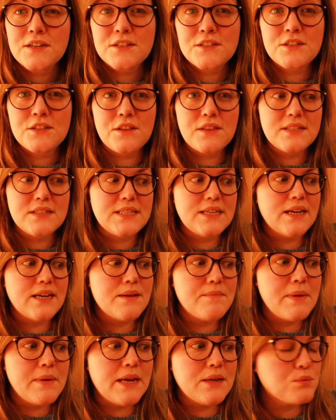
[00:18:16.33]
So the tea
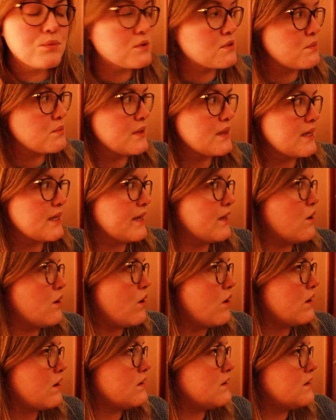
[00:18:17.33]
I made was the one that I
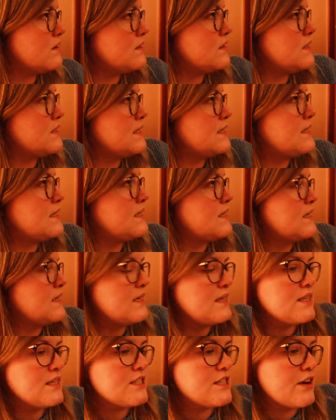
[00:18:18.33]
got.
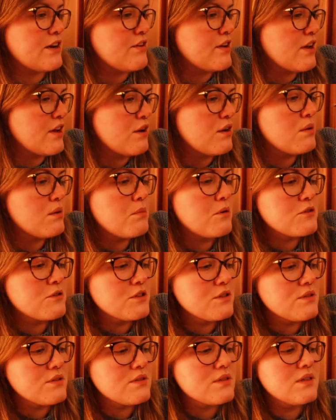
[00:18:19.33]
Cherry cola
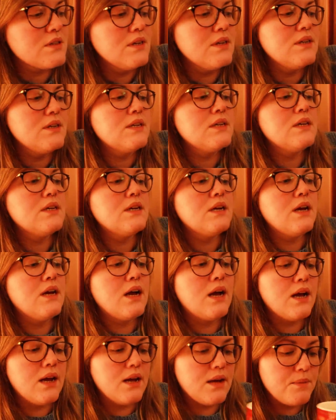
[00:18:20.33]
bottles.
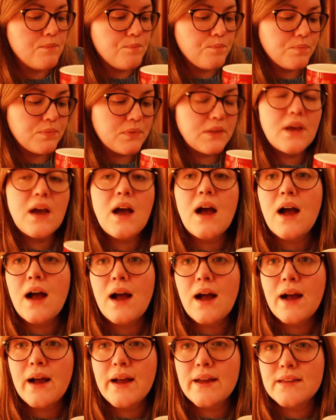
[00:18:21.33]
I
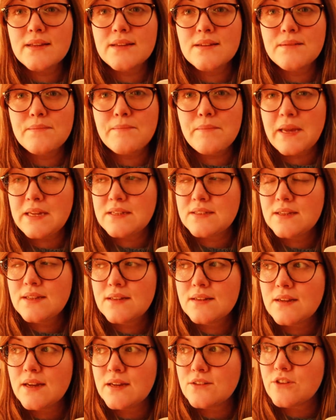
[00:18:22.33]
made
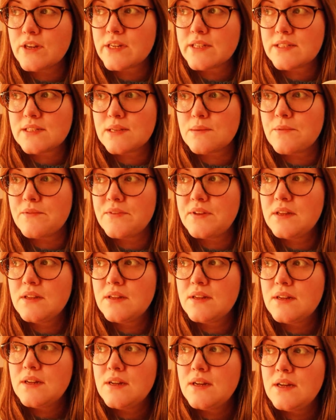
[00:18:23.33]
it. I drank some of it.
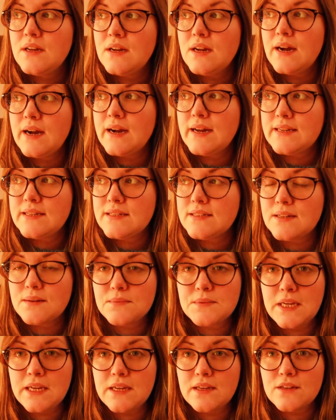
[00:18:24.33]
I ended
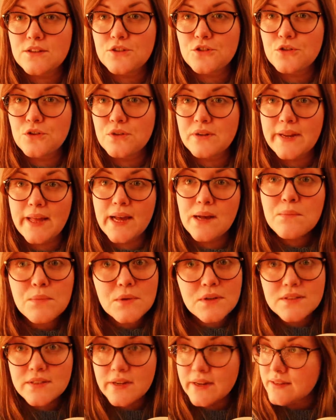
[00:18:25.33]
up taking a short nap
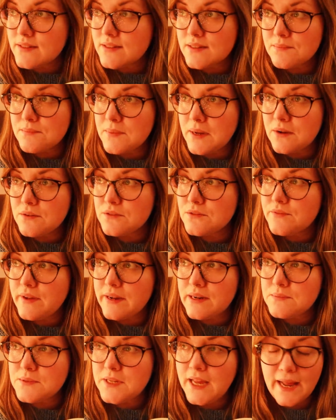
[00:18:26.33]
because I somehow
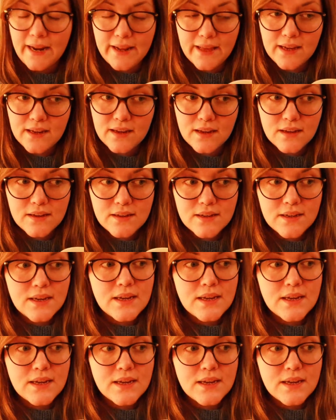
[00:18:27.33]
developed a headache.